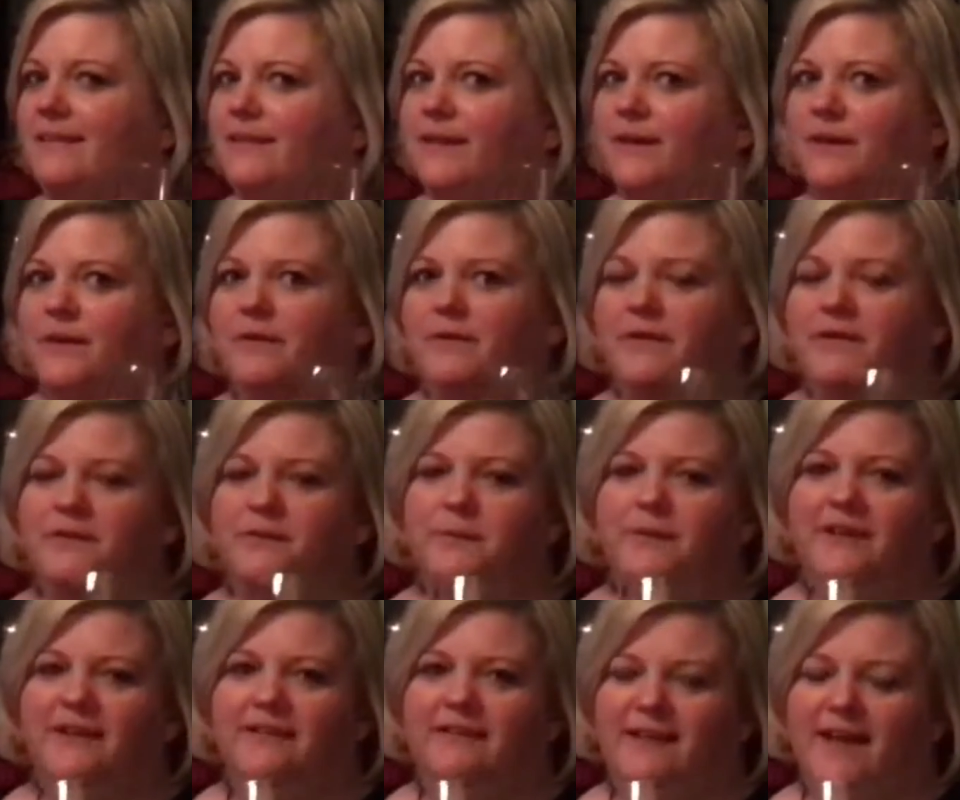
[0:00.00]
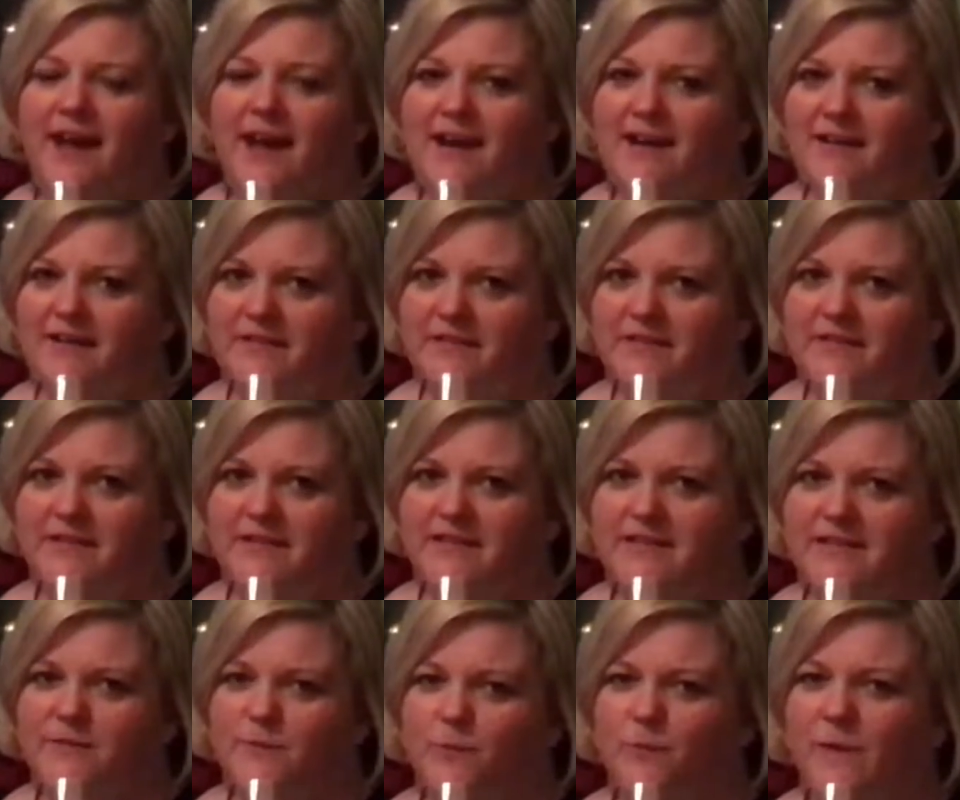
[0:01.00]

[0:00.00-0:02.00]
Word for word: you know as well as I do that